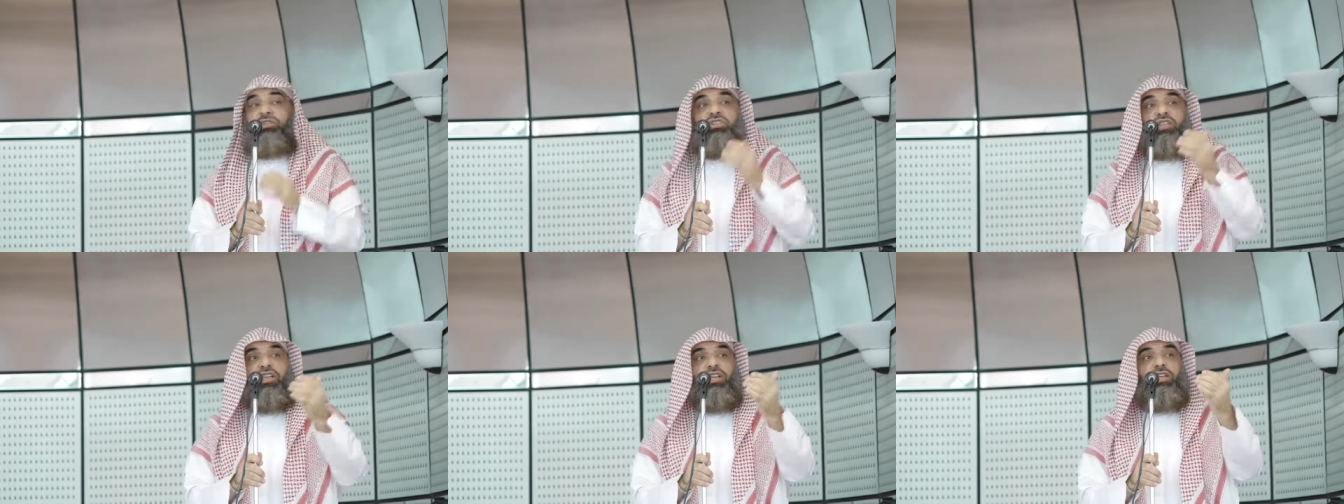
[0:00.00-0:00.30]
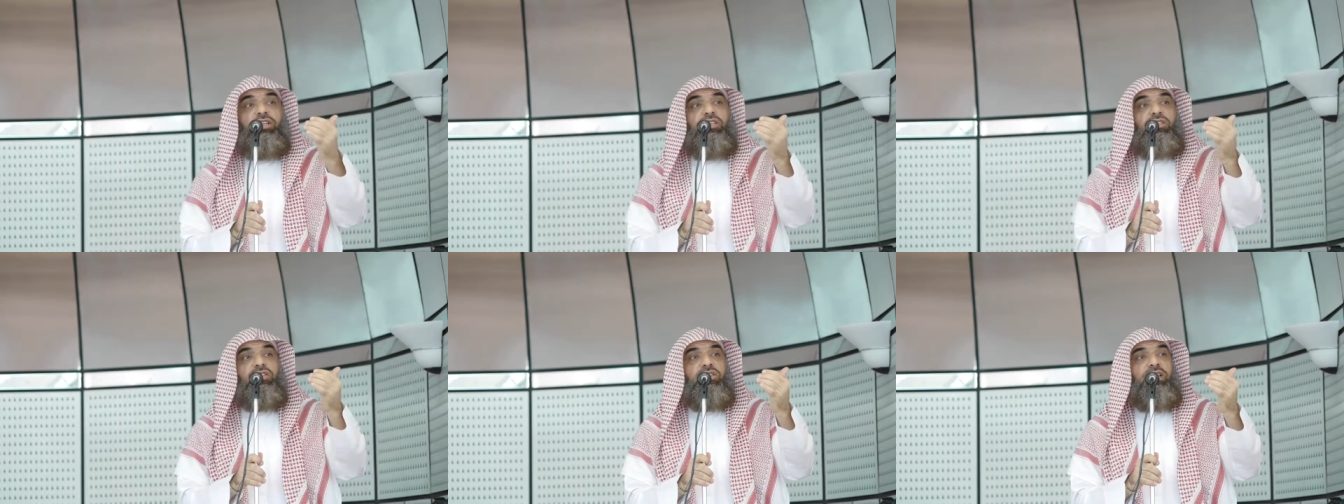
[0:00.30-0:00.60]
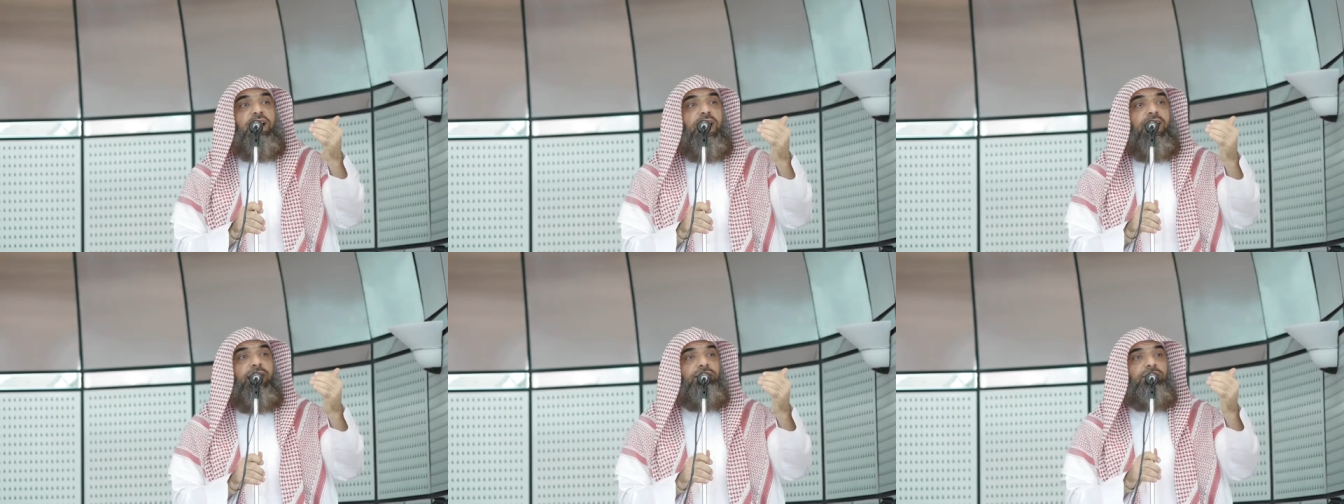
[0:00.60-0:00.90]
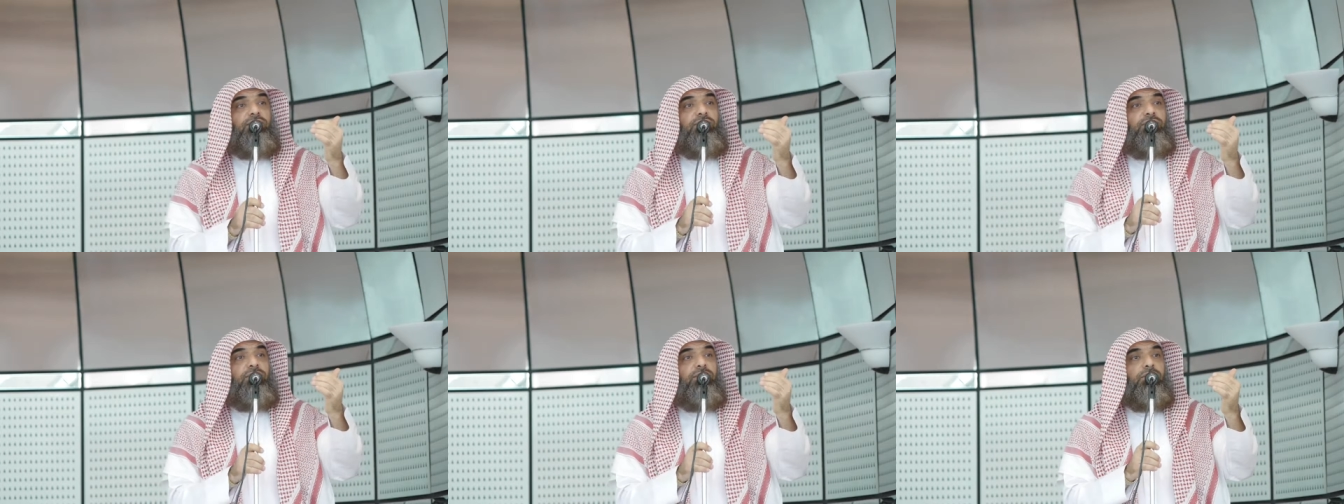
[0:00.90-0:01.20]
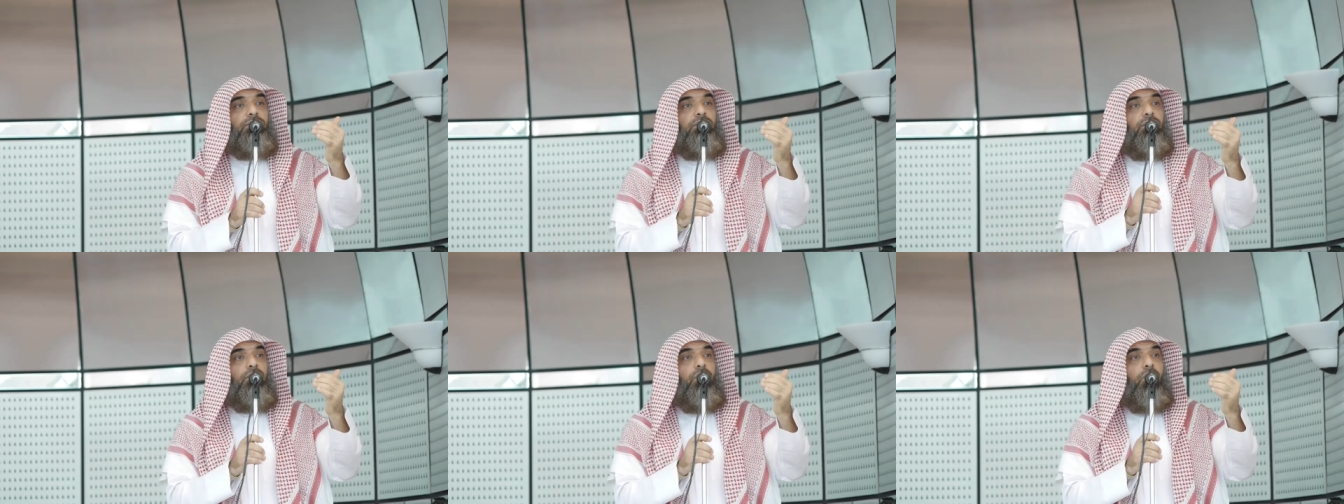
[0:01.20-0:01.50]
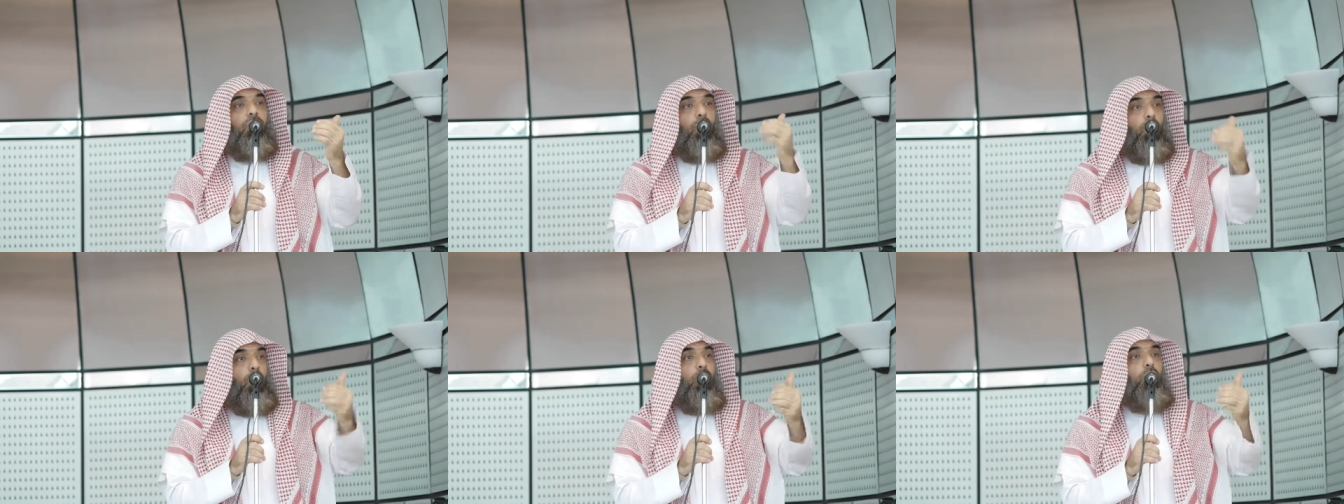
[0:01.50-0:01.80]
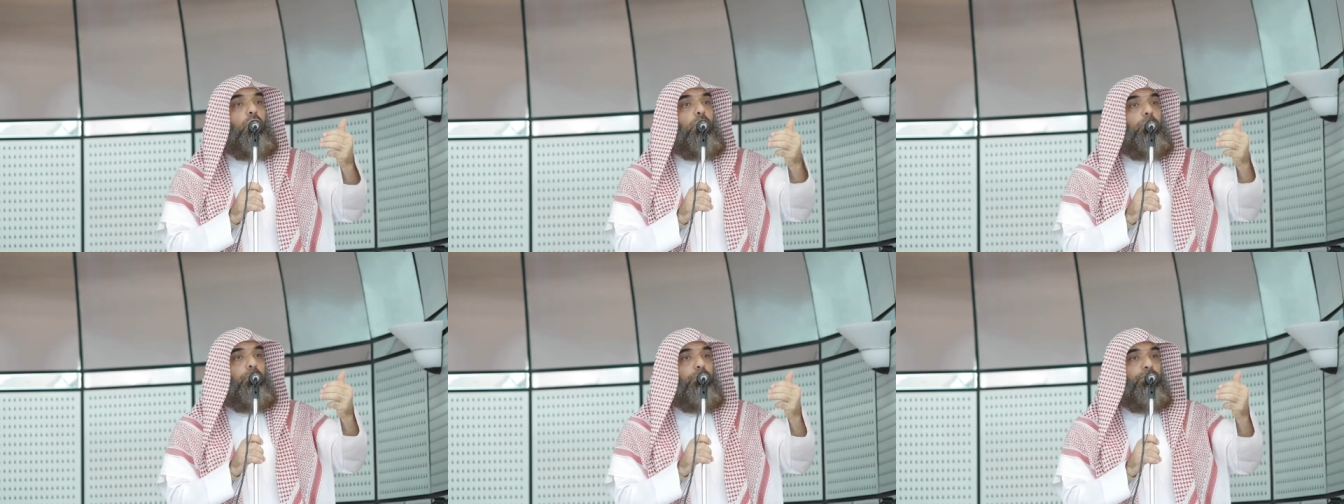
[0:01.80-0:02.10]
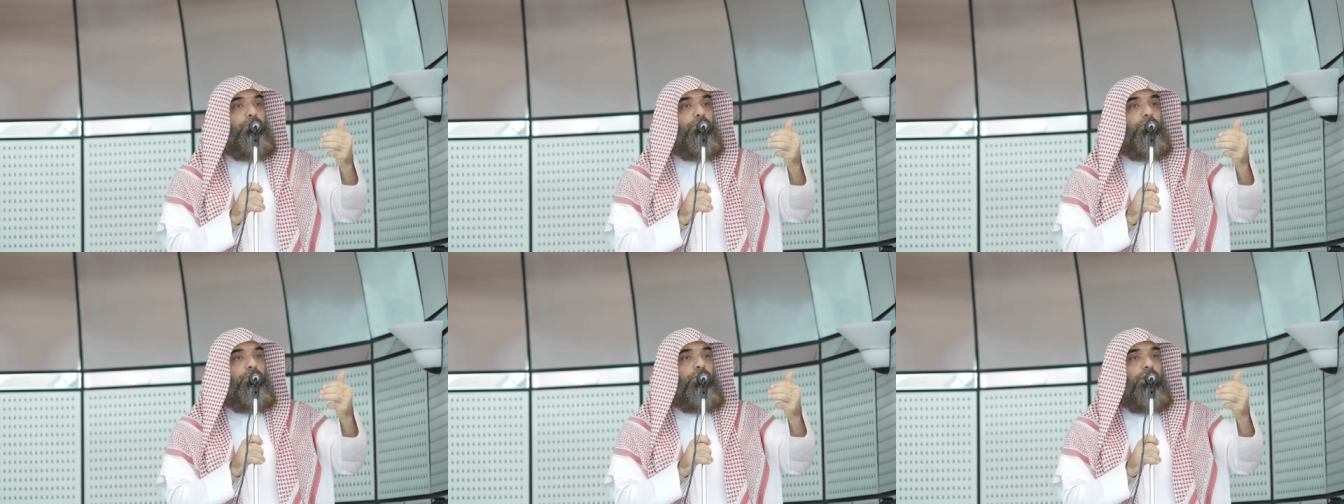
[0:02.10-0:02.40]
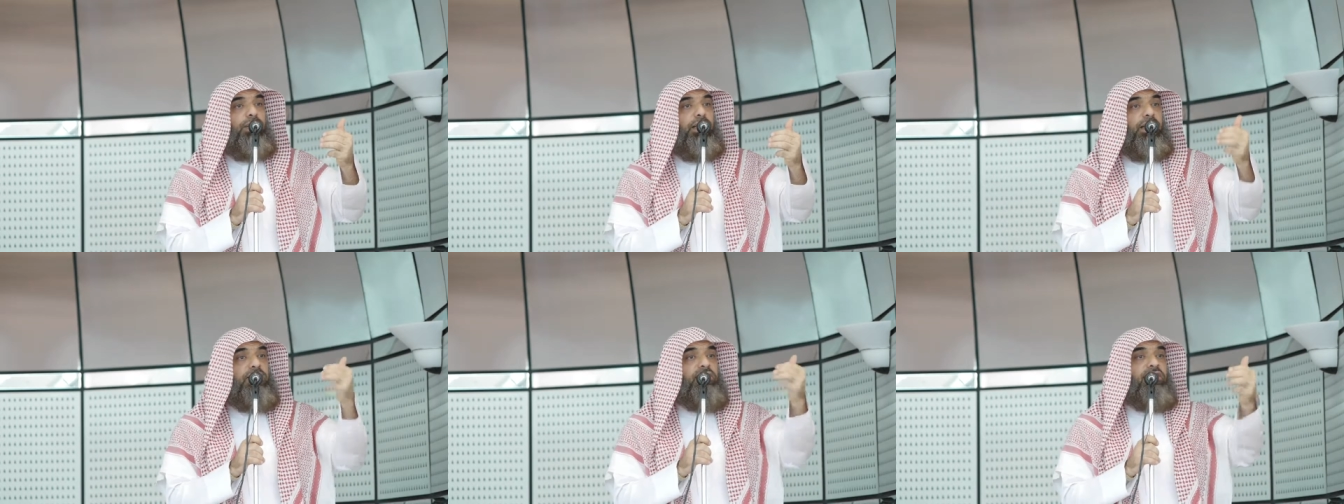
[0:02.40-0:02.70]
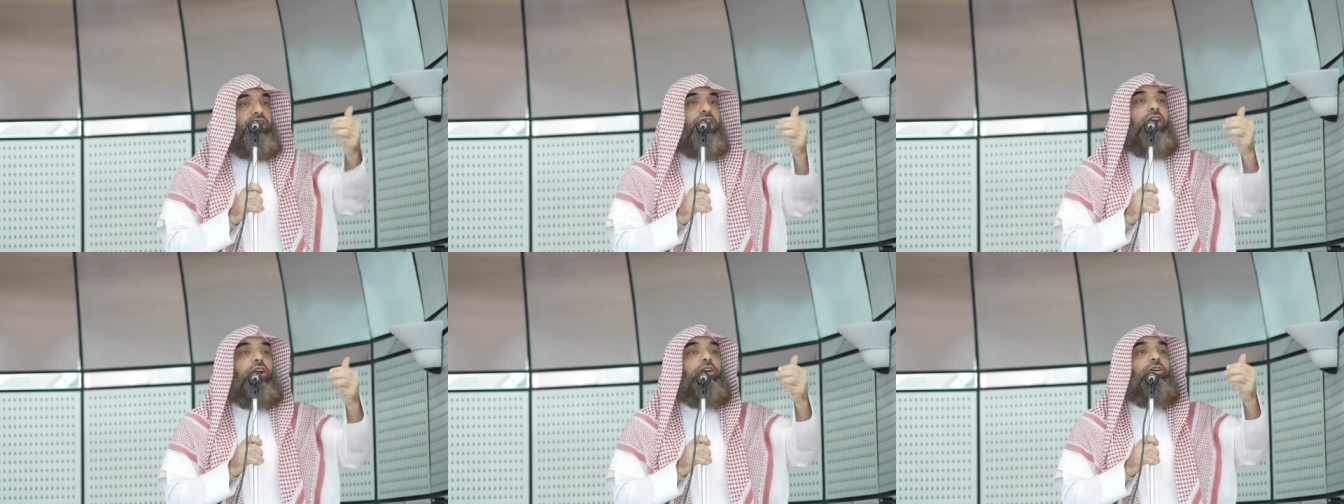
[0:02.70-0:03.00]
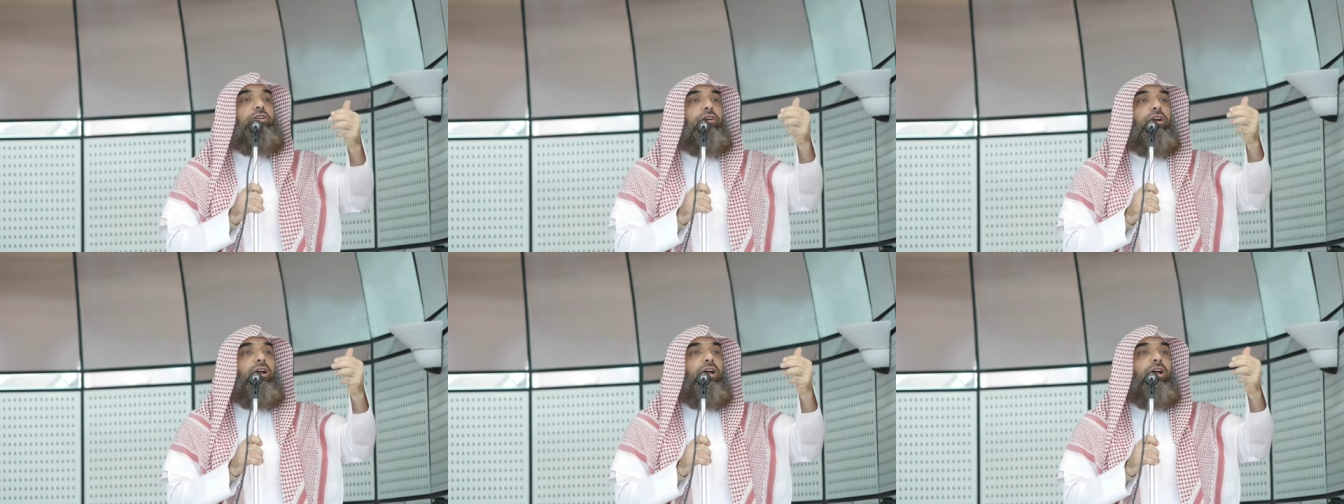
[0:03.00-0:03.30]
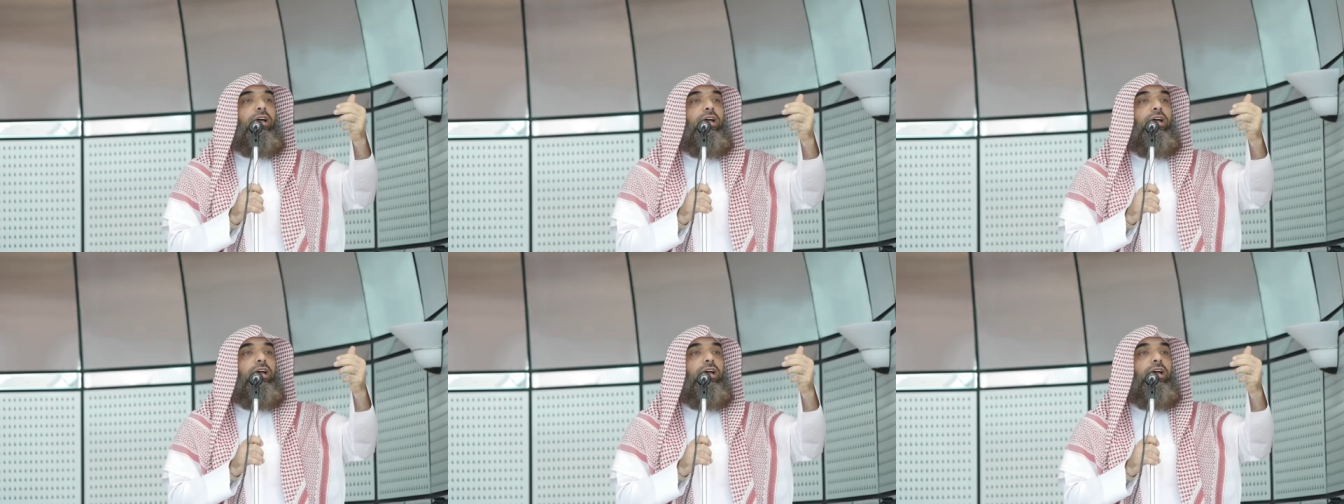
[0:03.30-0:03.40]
sees that hope is there